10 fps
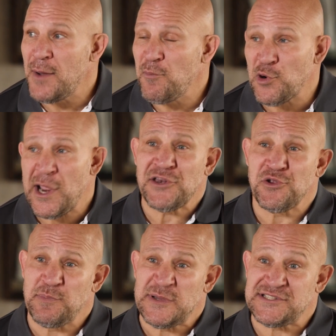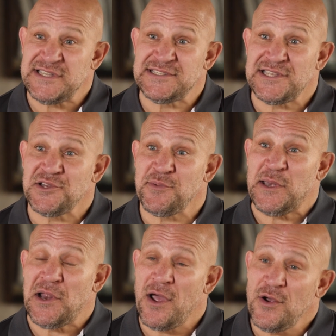Monnas du Plessis said to
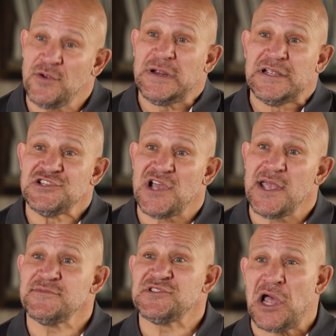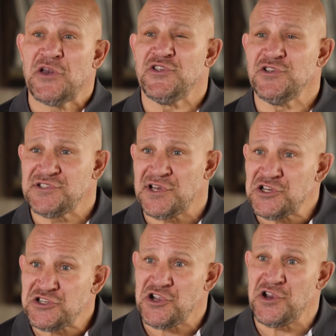me, no, James, don't use an
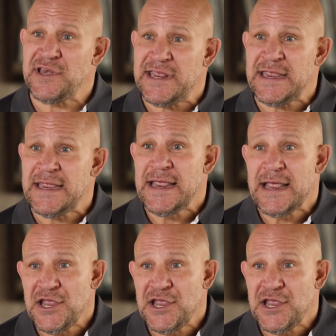attorney.